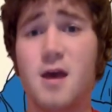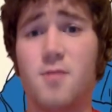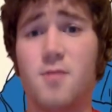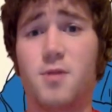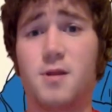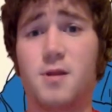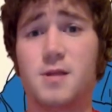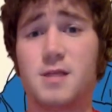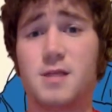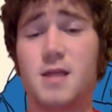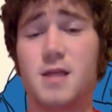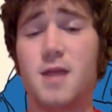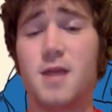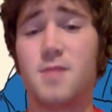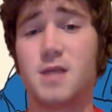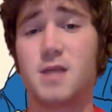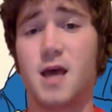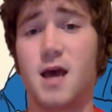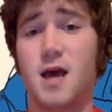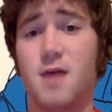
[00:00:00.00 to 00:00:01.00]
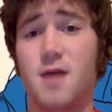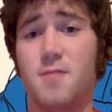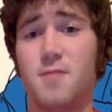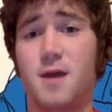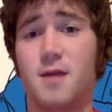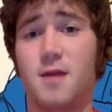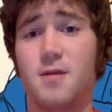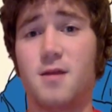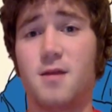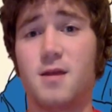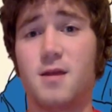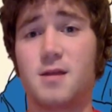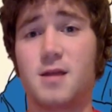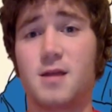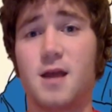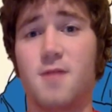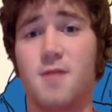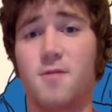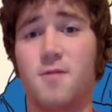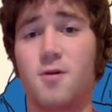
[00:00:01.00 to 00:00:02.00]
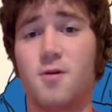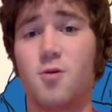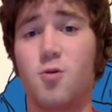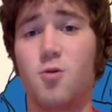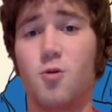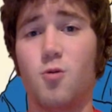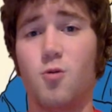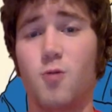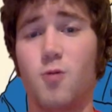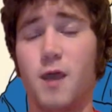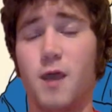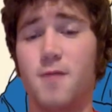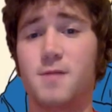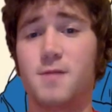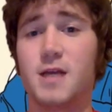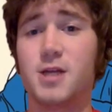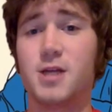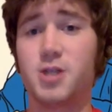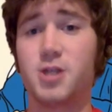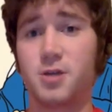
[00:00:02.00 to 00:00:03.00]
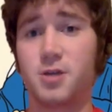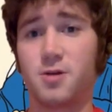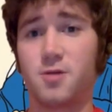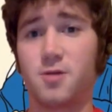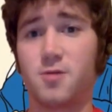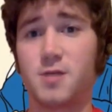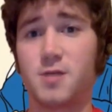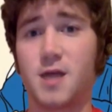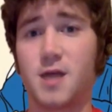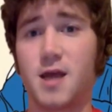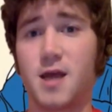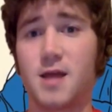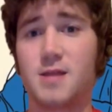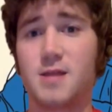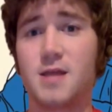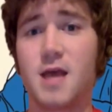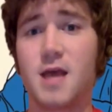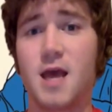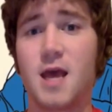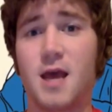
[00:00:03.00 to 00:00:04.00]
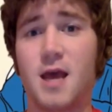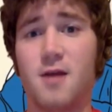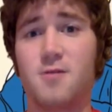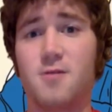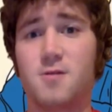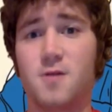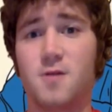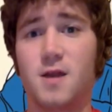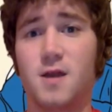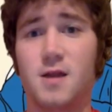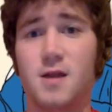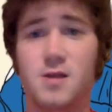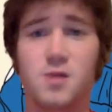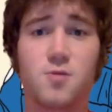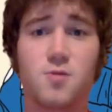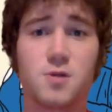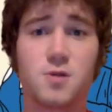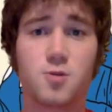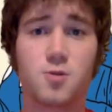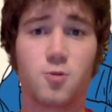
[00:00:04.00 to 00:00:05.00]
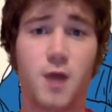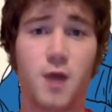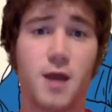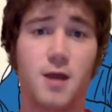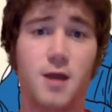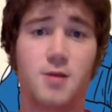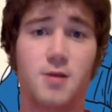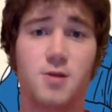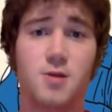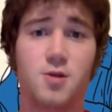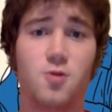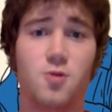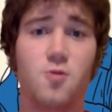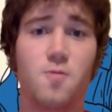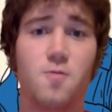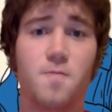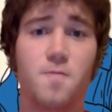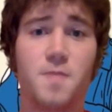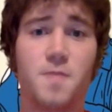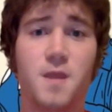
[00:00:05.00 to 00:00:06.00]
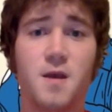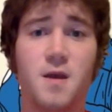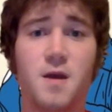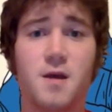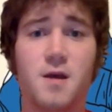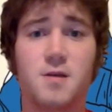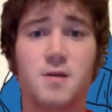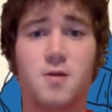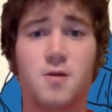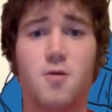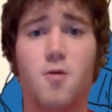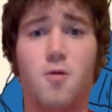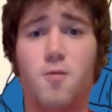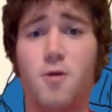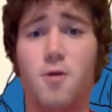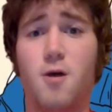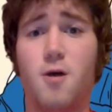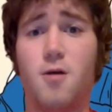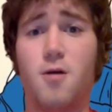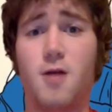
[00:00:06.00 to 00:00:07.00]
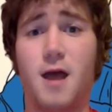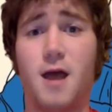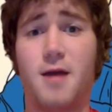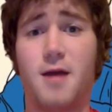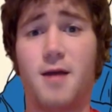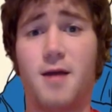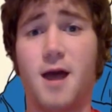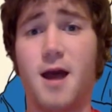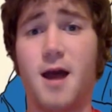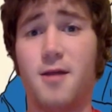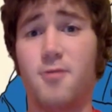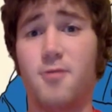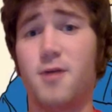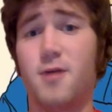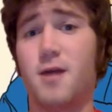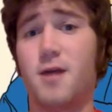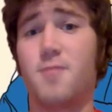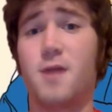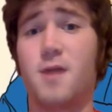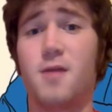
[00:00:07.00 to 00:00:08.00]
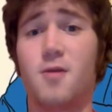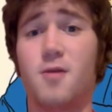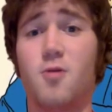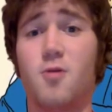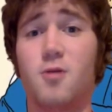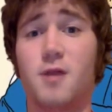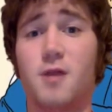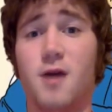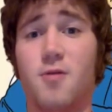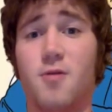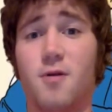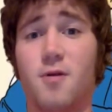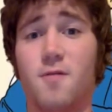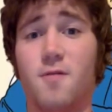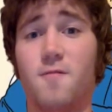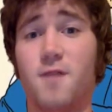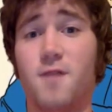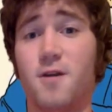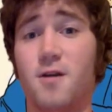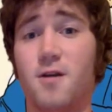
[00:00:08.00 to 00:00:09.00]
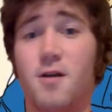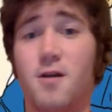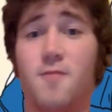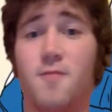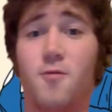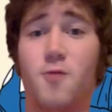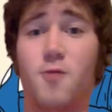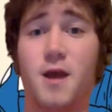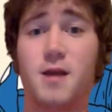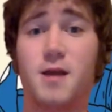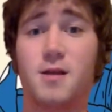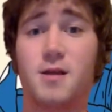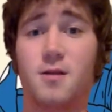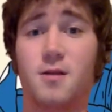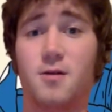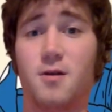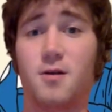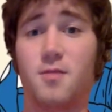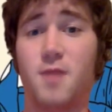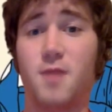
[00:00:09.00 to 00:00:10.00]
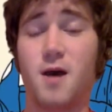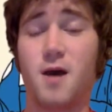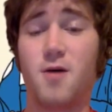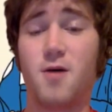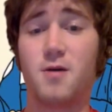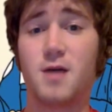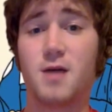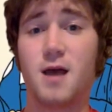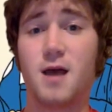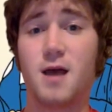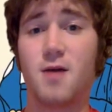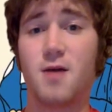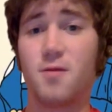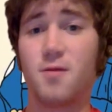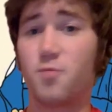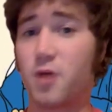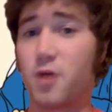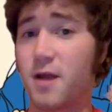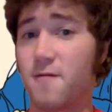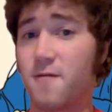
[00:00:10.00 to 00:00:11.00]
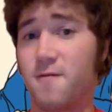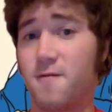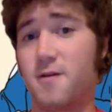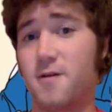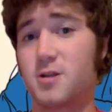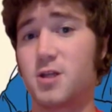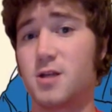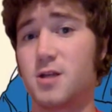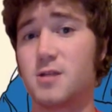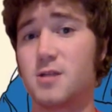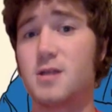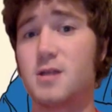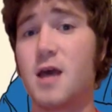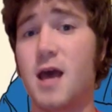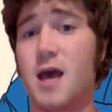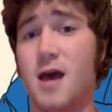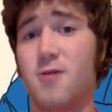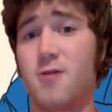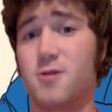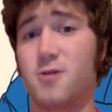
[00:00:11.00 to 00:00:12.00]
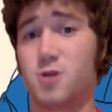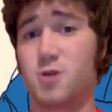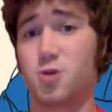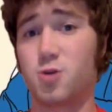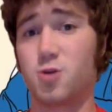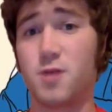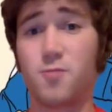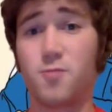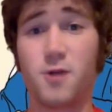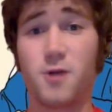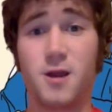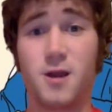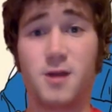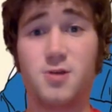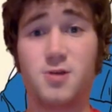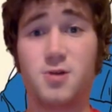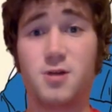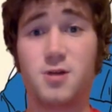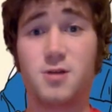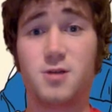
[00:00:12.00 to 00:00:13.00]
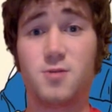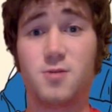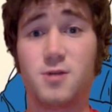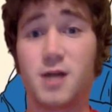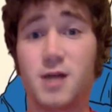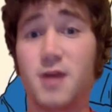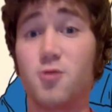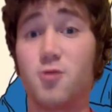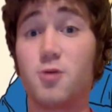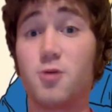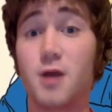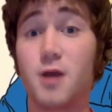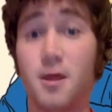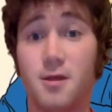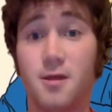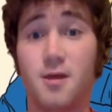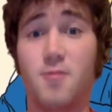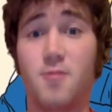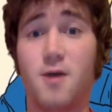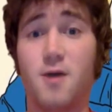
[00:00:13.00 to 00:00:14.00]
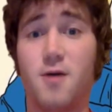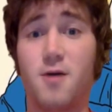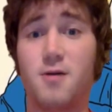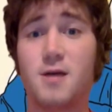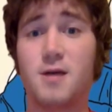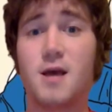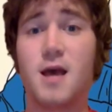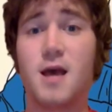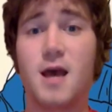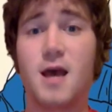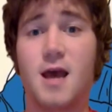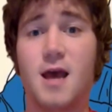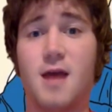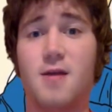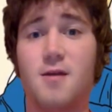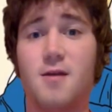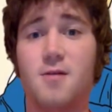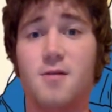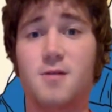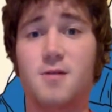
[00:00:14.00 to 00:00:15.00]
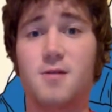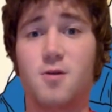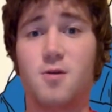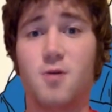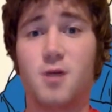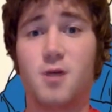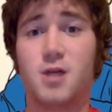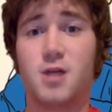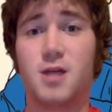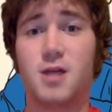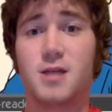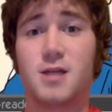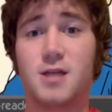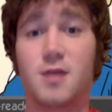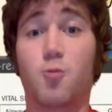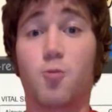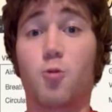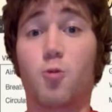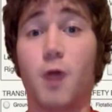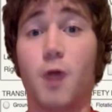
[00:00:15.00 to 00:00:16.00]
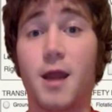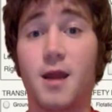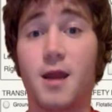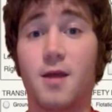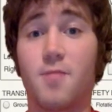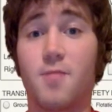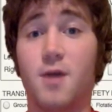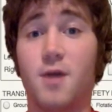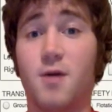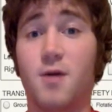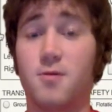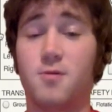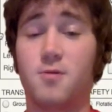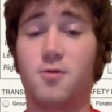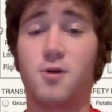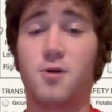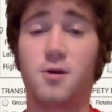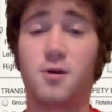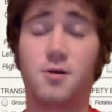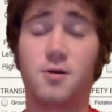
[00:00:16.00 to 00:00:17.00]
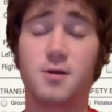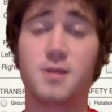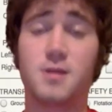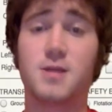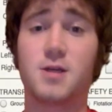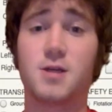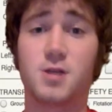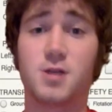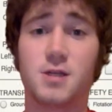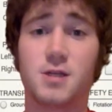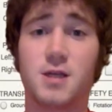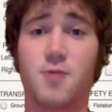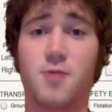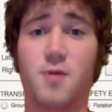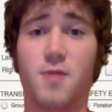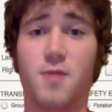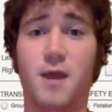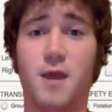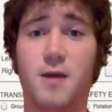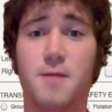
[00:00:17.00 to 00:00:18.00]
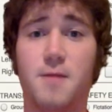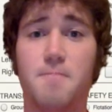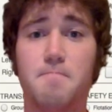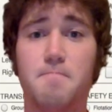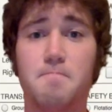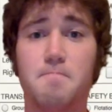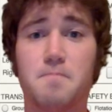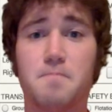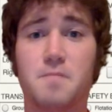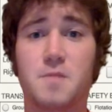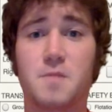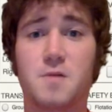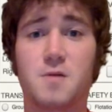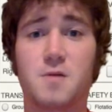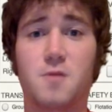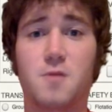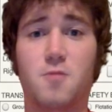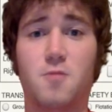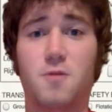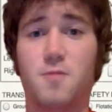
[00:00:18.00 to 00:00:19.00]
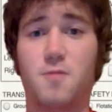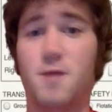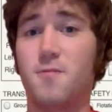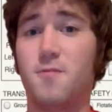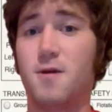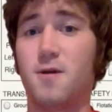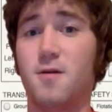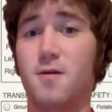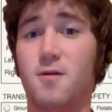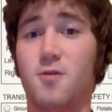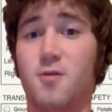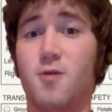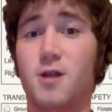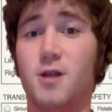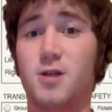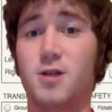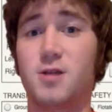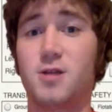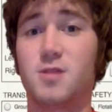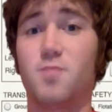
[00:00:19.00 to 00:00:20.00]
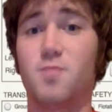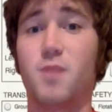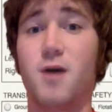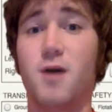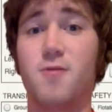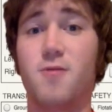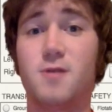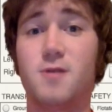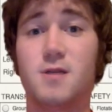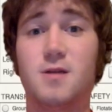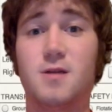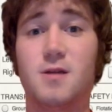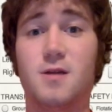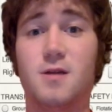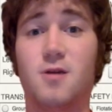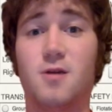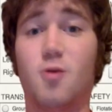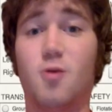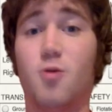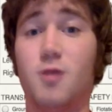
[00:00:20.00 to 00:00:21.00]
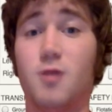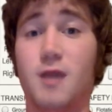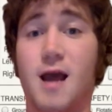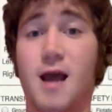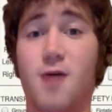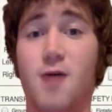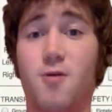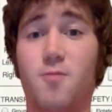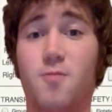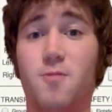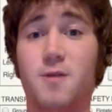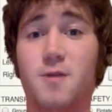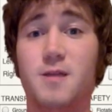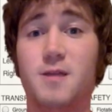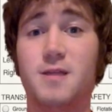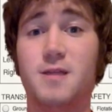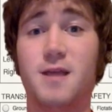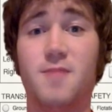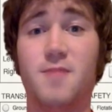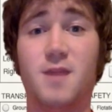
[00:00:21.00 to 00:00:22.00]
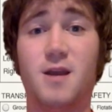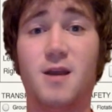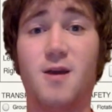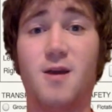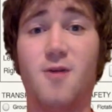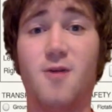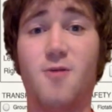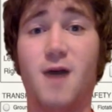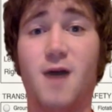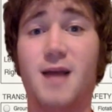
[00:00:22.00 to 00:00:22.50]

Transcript: But at the same time, I think it's kind of a cool way of teaching neuroscience and also getting students writing too. So overall, I highly recommend the Golden Hour. Very clever way to learn about how the brain functions, how to treat brain injuries, which I knew nothing about, and then also a chance to get writing about critical decisions that we make. So if you have any other questions about the Golden Hour, please let me know.